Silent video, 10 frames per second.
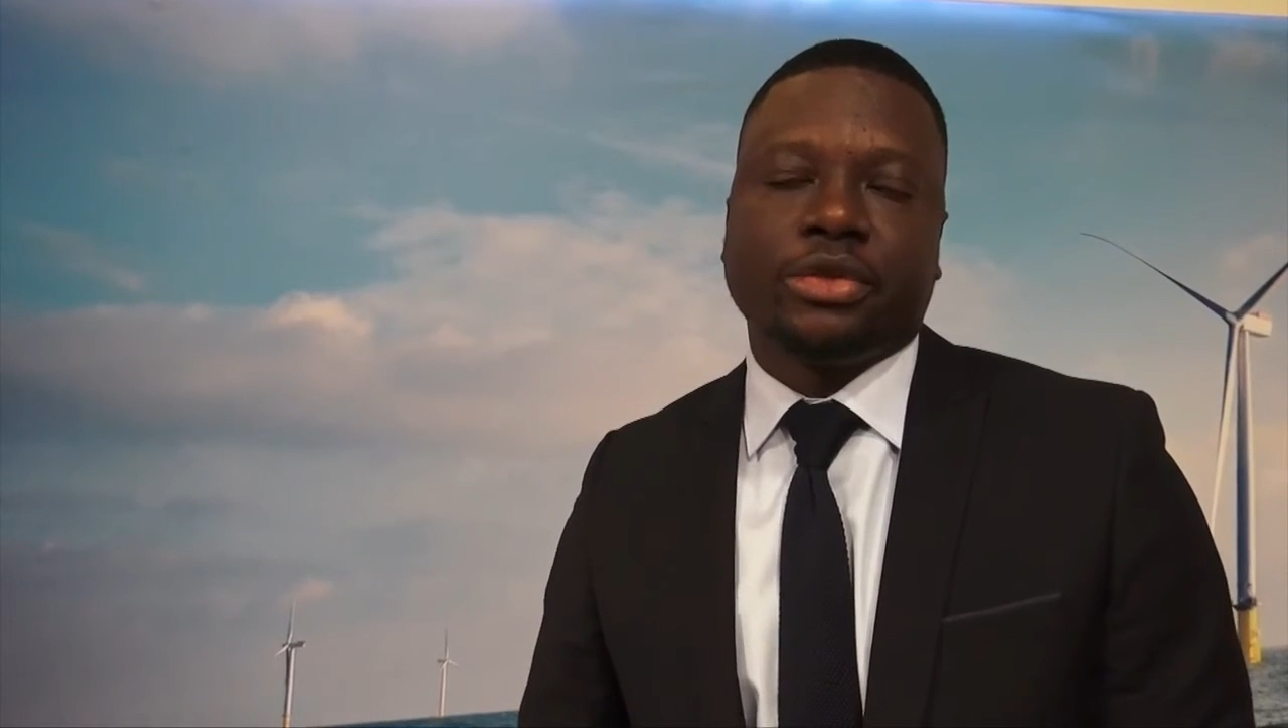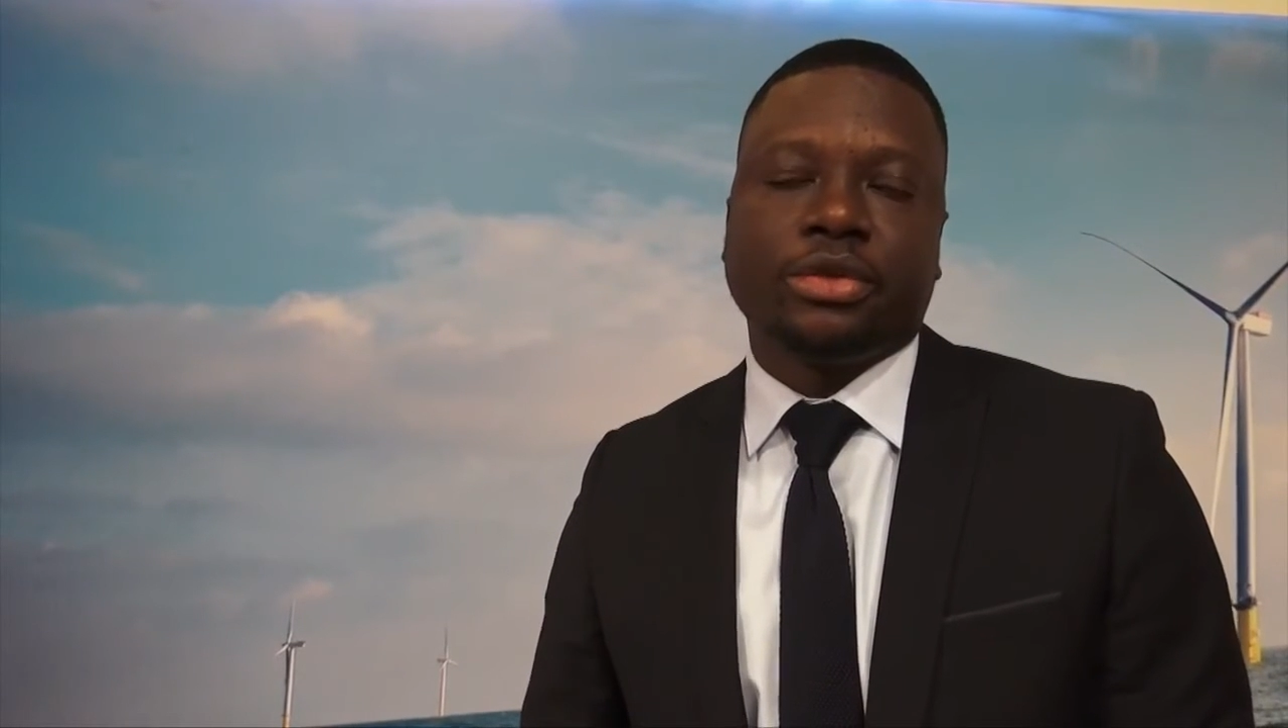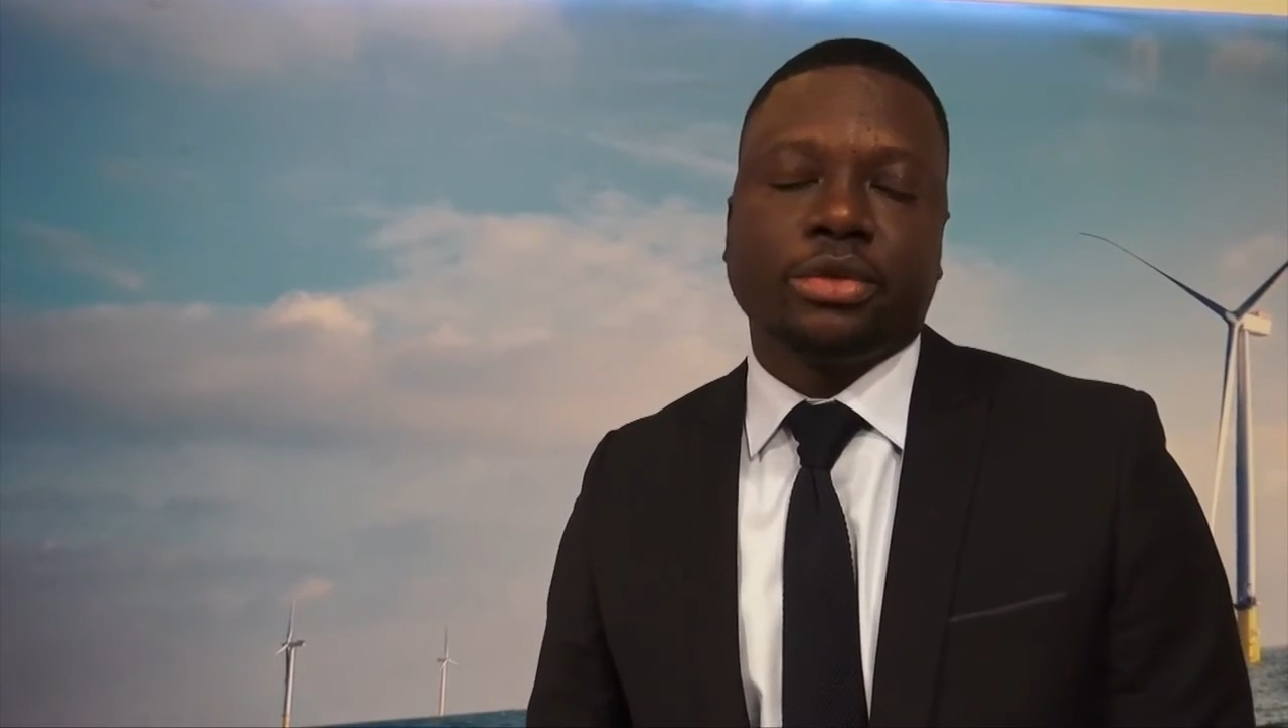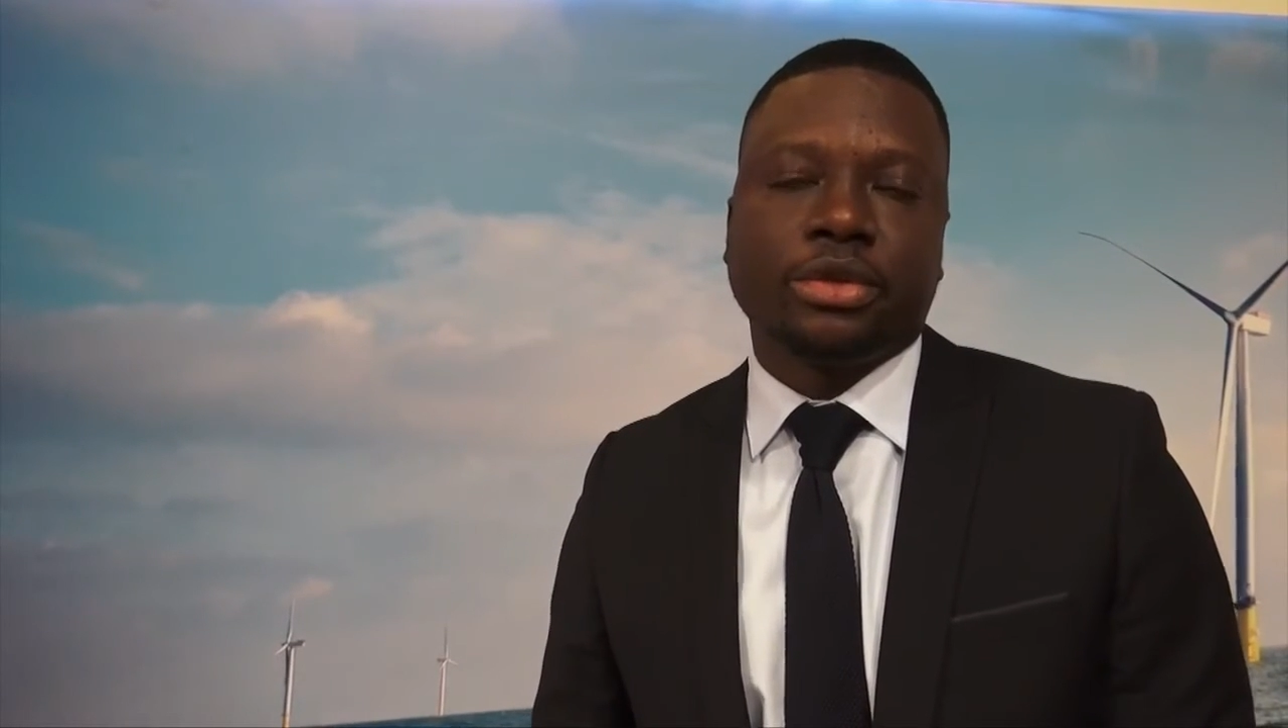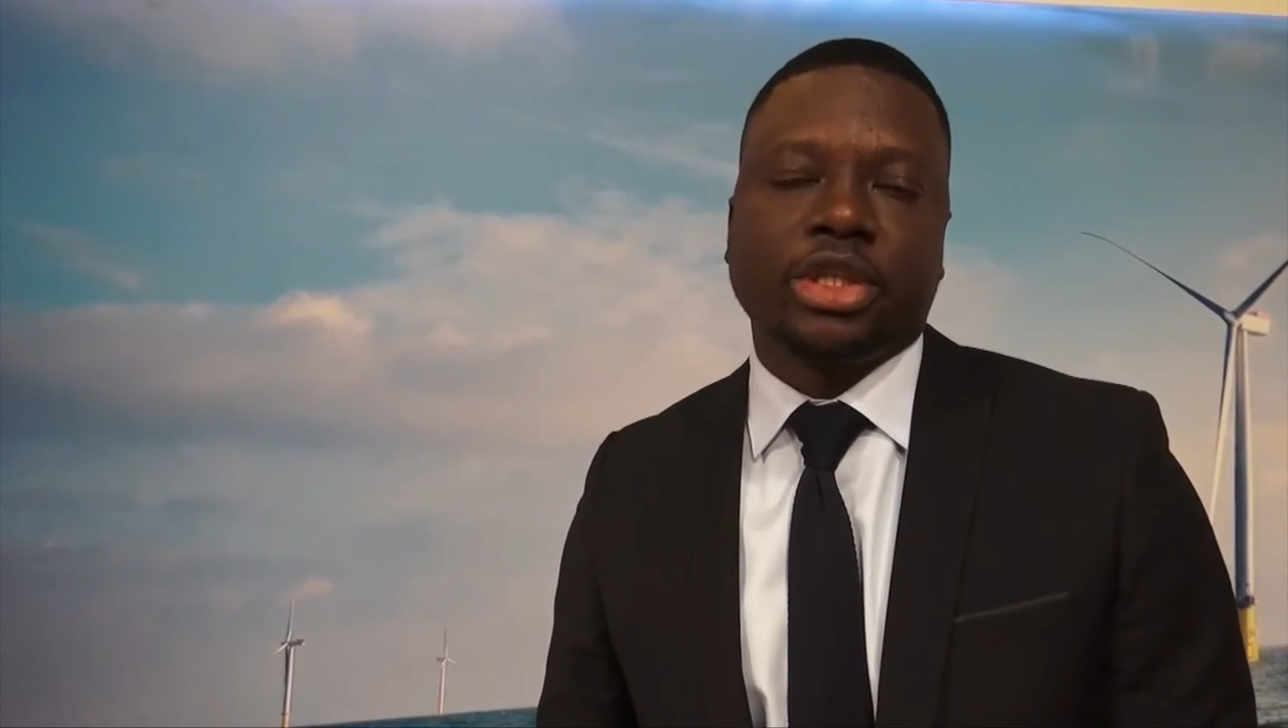
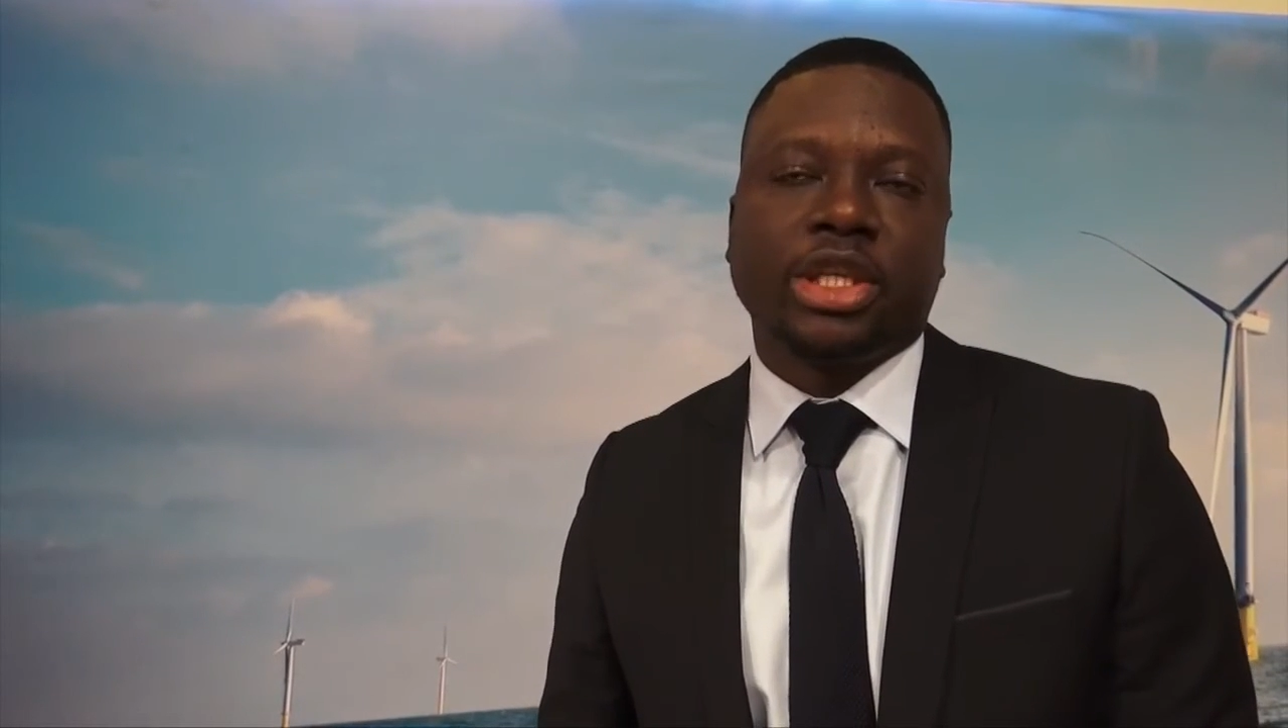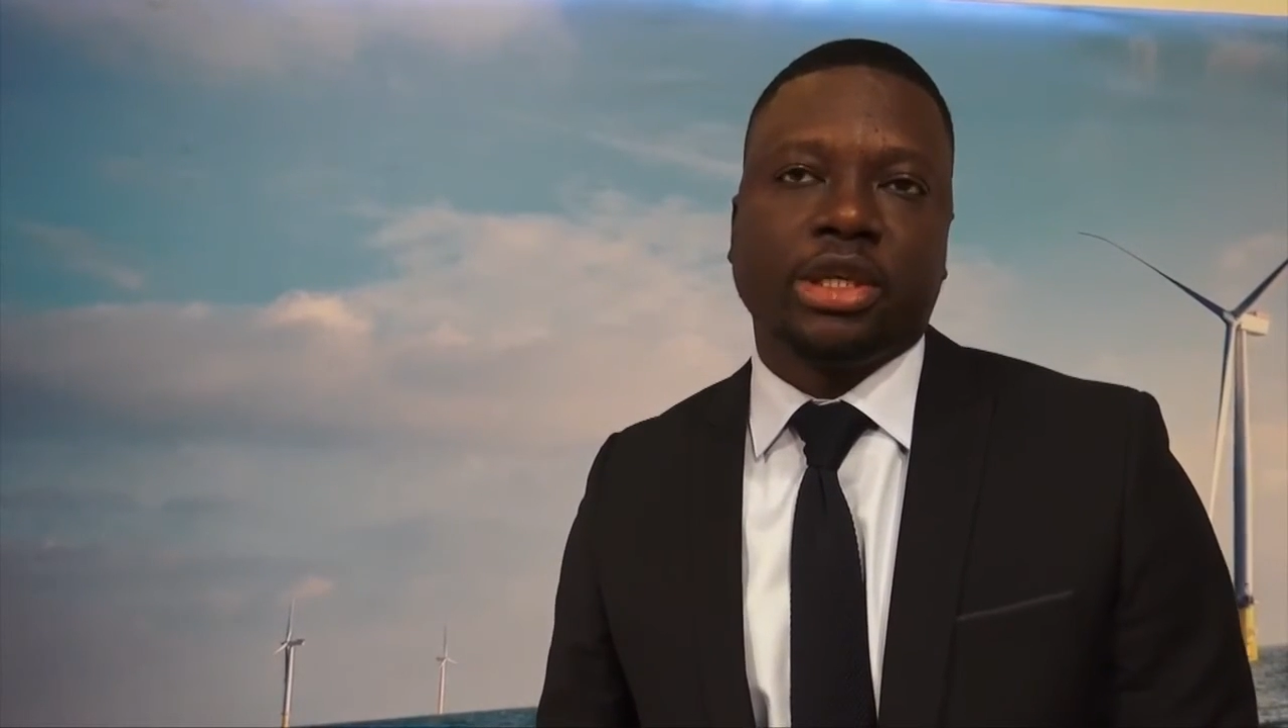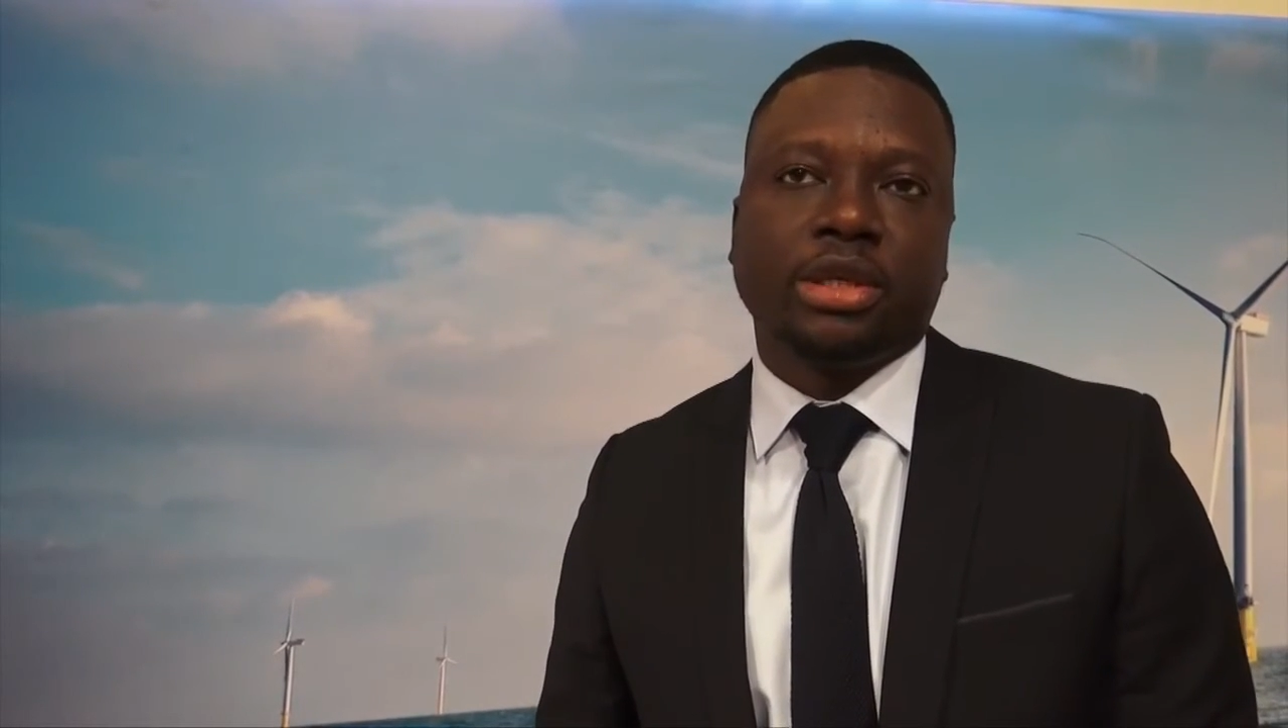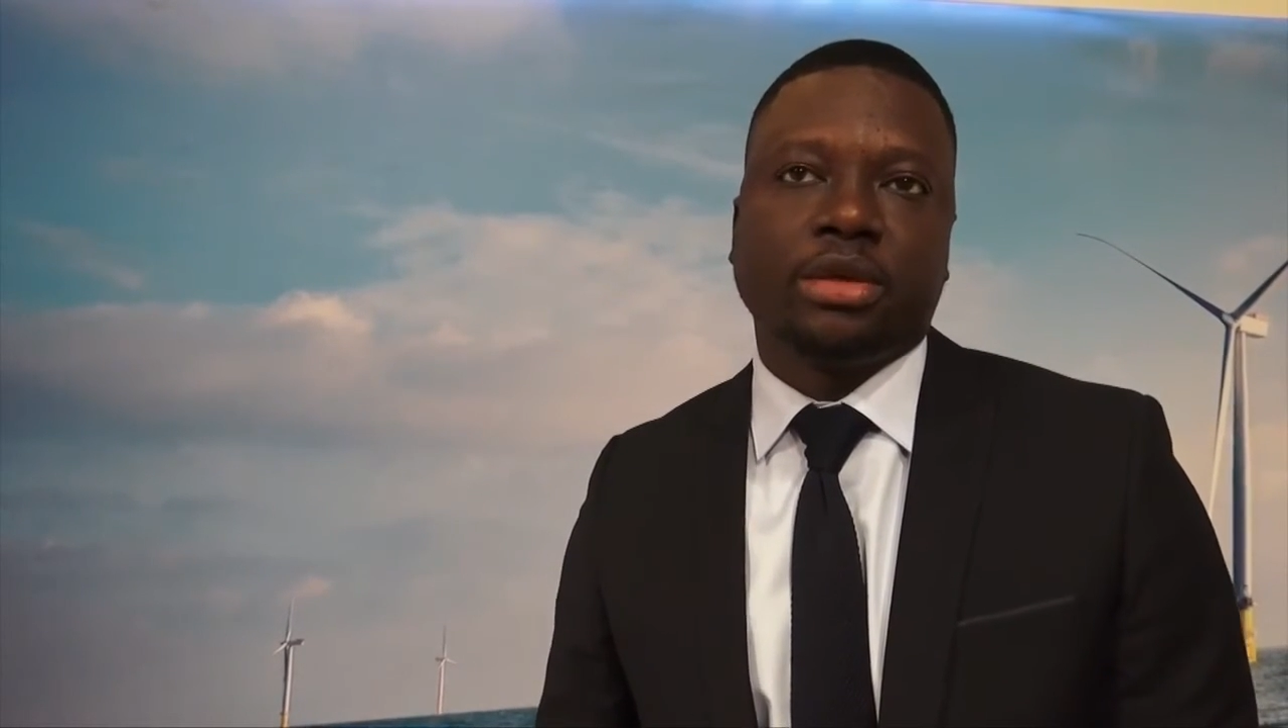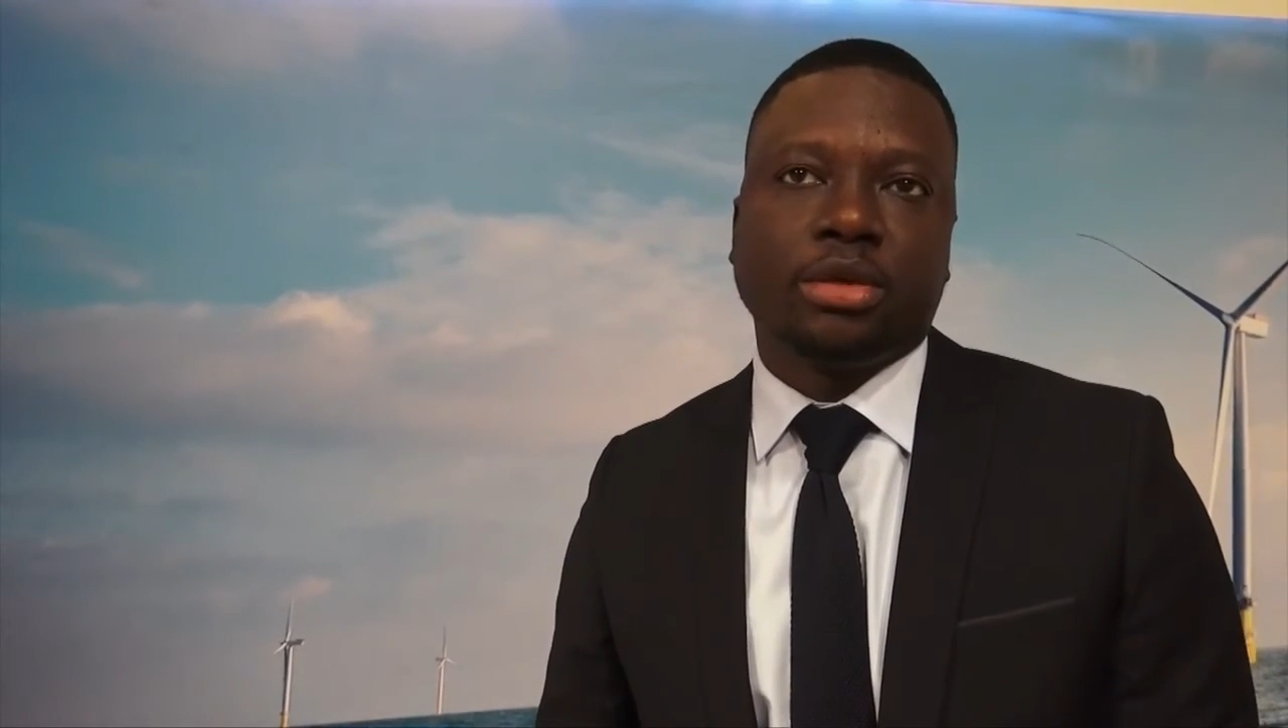to
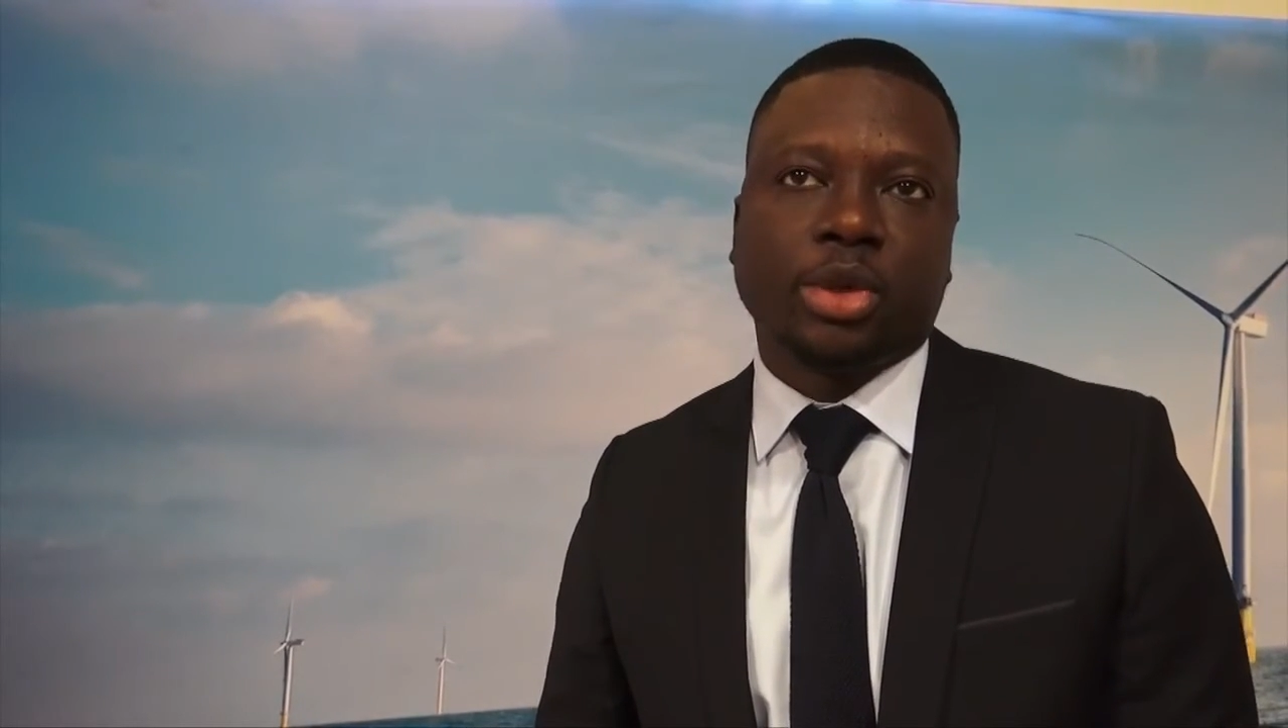see